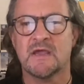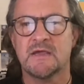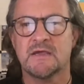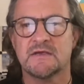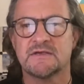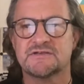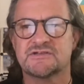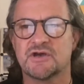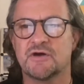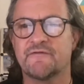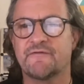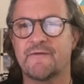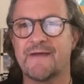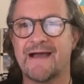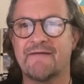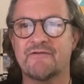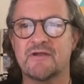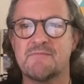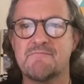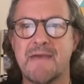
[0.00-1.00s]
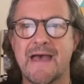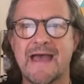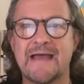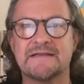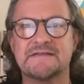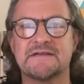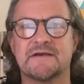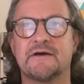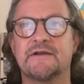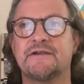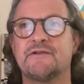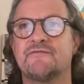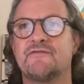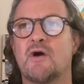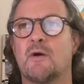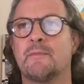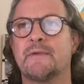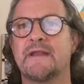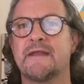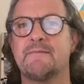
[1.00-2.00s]
So if we haven't met and you've
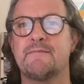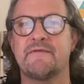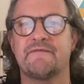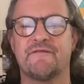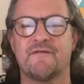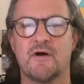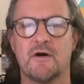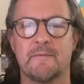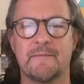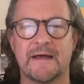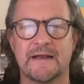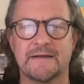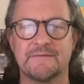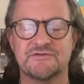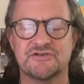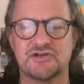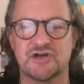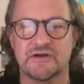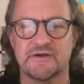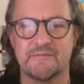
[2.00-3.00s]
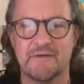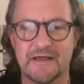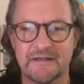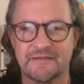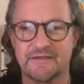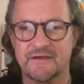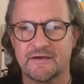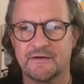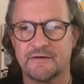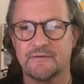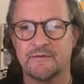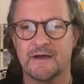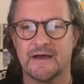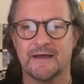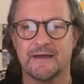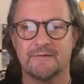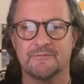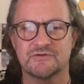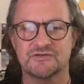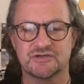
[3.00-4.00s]
not been in before, my name's Jonny Matthew.
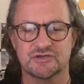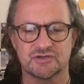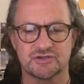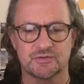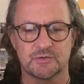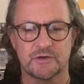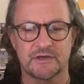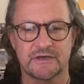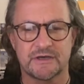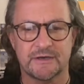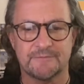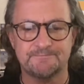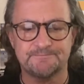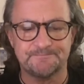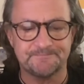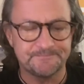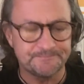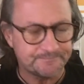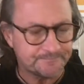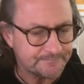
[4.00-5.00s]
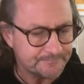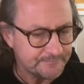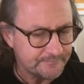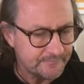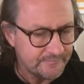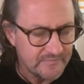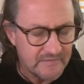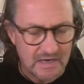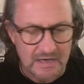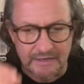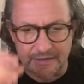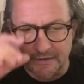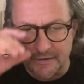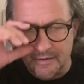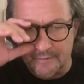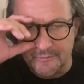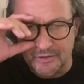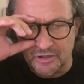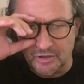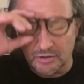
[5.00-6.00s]
I'm a social worker and a
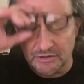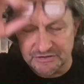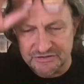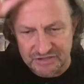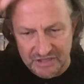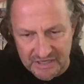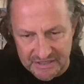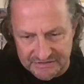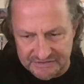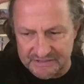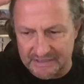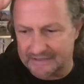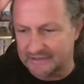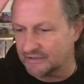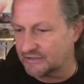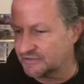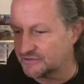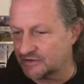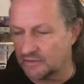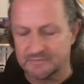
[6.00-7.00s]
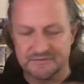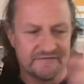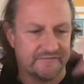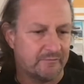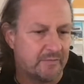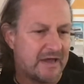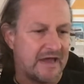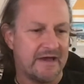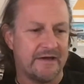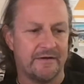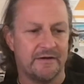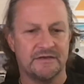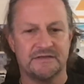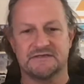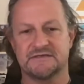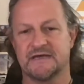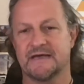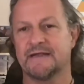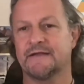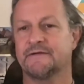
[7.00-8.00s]
criminologist and an adoptive
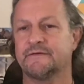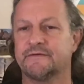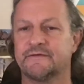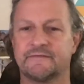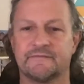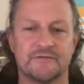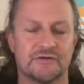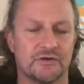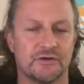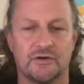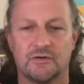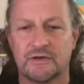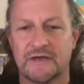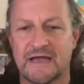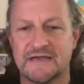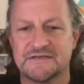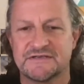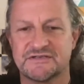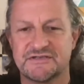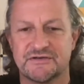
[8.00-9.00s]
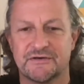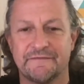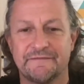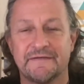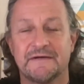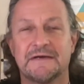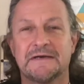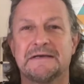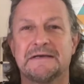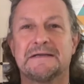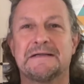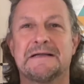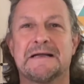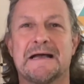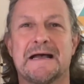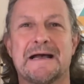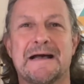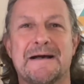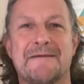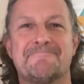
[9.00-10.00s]
parent and done all kinds of stuff.
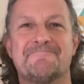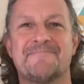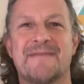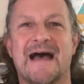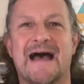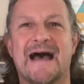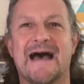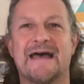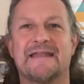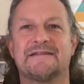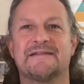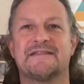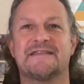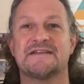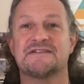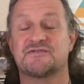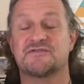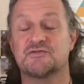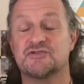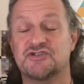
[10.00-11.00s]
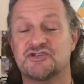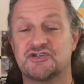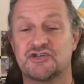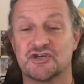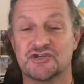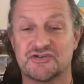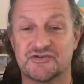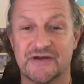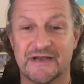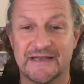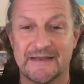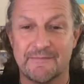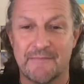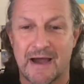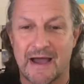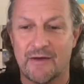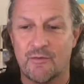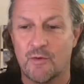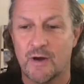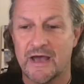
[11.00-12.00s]
And this was just really
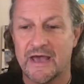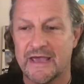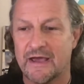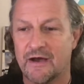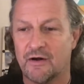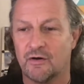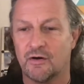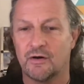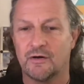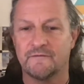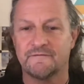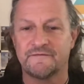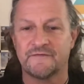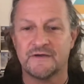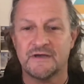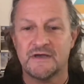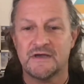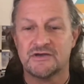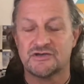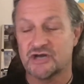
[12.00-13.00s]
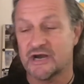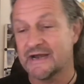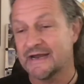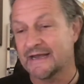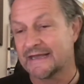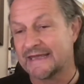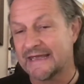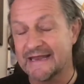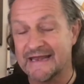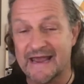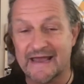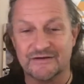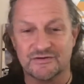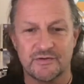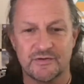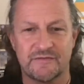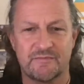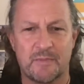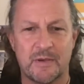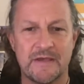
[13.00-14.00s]
my way of trying to connect
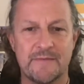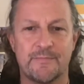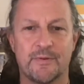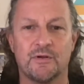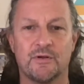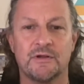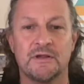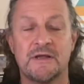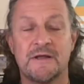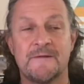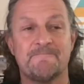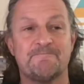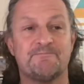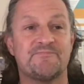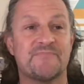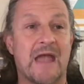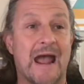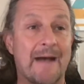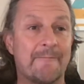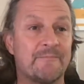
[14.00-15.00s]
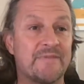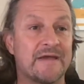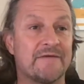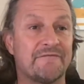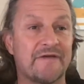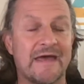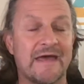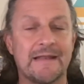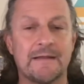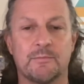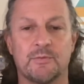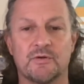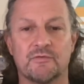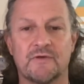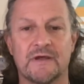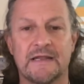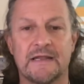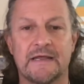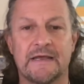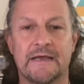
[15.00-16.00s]
with people and be available,
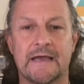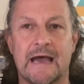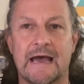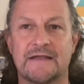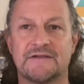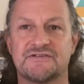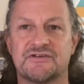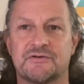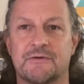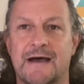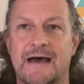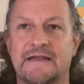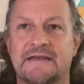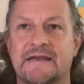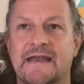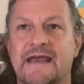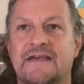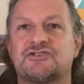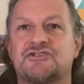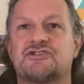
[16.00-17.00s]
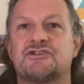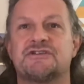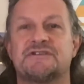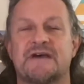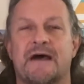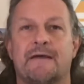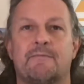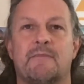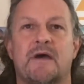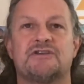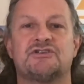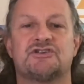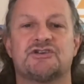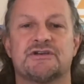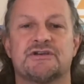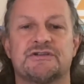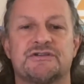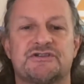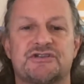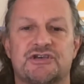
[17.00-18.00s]
really, and to add an extra
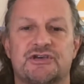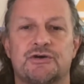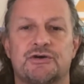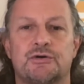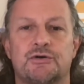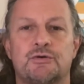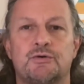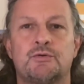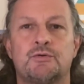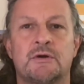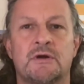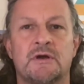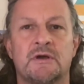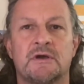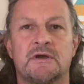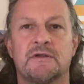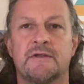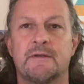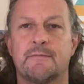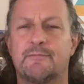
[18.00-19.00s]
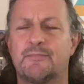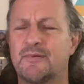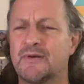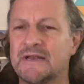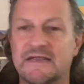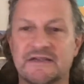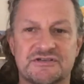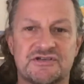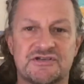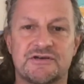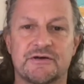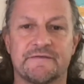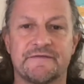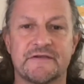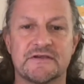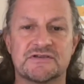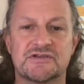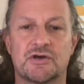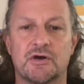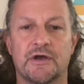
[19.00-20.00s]
dimension to the brilliant stuff
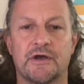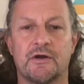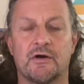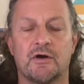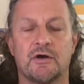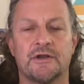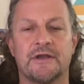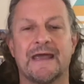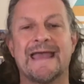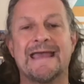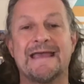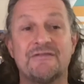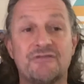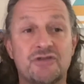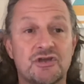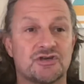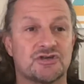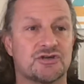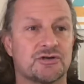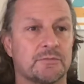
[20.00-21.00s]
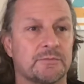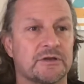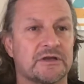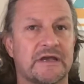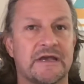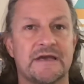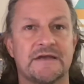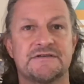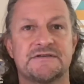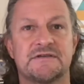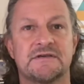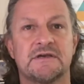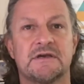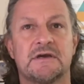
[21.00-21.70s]
that's going on in the Troubled Kids